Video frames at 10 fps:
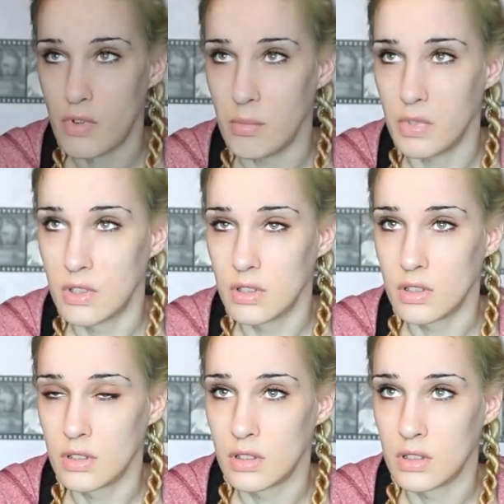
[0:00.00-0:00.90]
room.
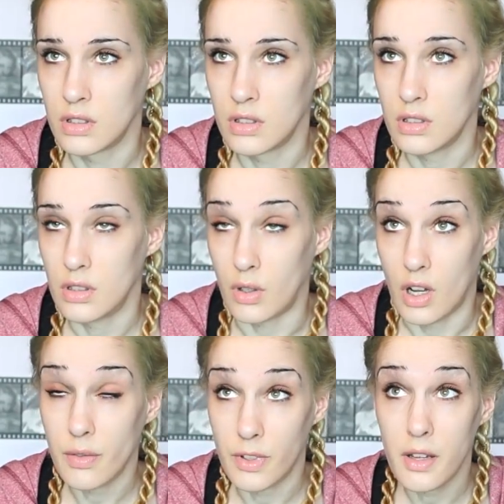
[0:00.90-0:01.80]
You
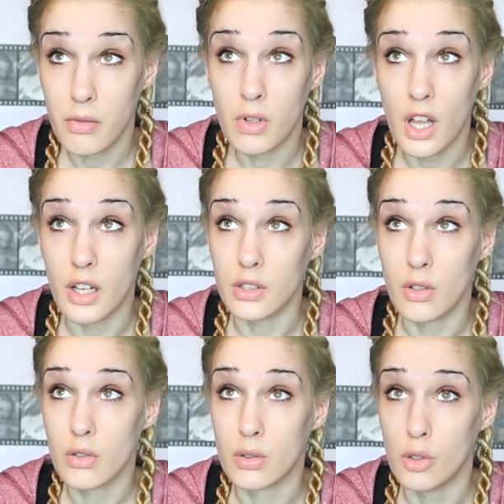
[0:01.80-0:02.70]
can't fly through glass, you're
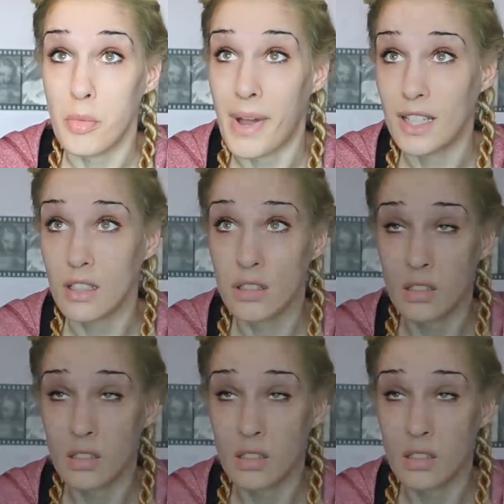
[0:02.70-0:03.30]
not Superman.